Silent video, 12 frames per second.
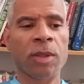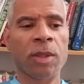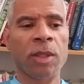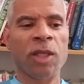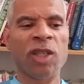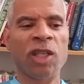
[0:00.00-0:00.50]

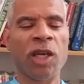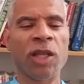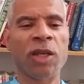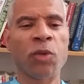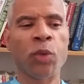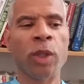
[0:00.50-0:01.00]
There's
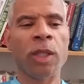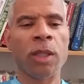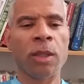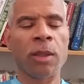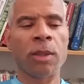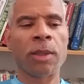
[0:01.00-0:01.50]
nothing
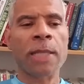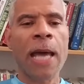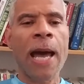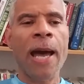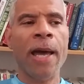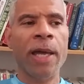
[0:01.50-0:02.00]
really
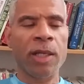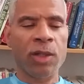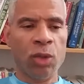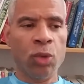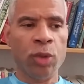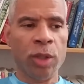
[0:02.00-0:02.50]
tied
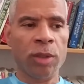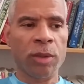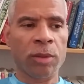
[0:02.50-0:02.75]
to it.